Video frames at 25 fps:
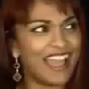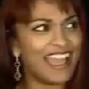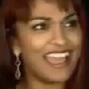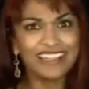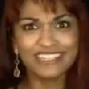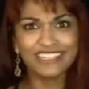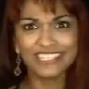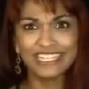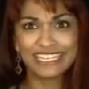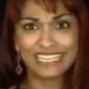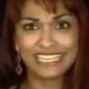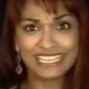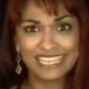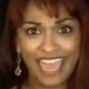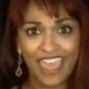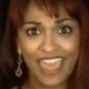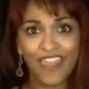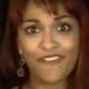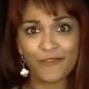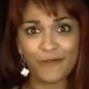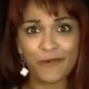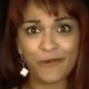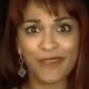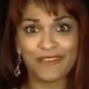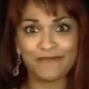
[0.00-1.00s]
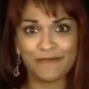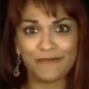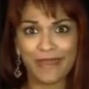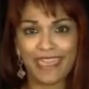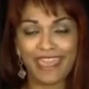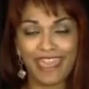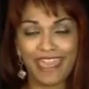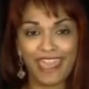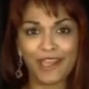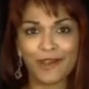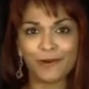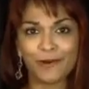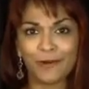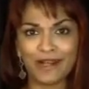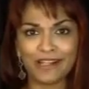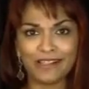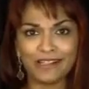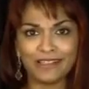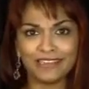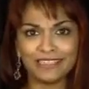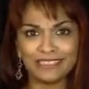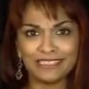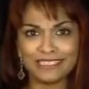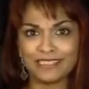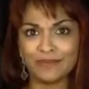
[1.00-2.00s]
I actually gave away my
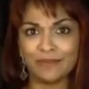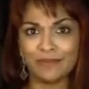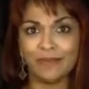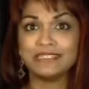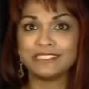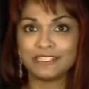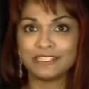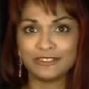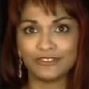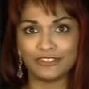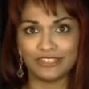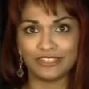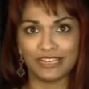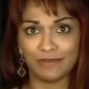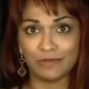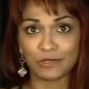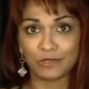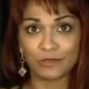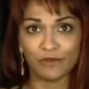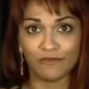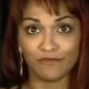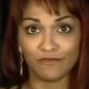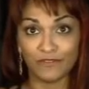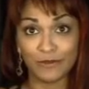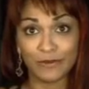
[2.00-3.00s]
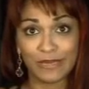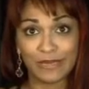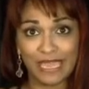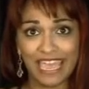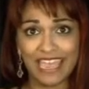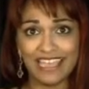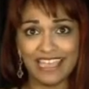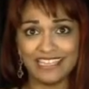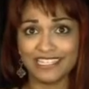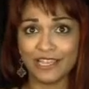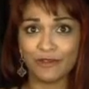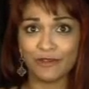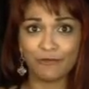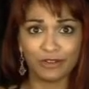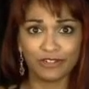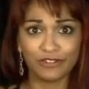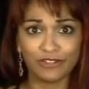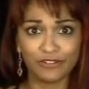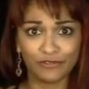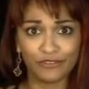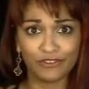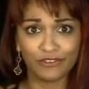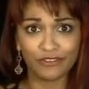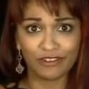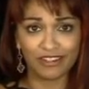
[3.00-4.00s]
AOL Instant Messenger name to a few kids. I wonder
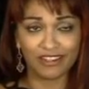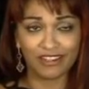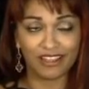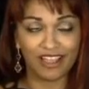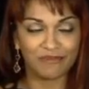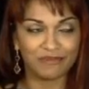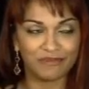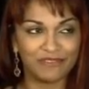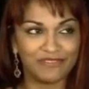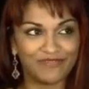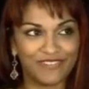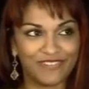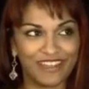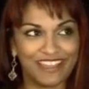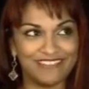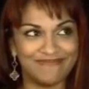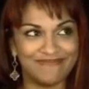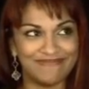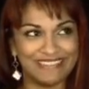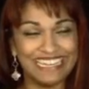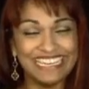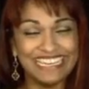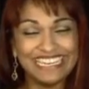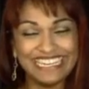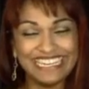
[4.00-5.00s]
if they're going to come and find me.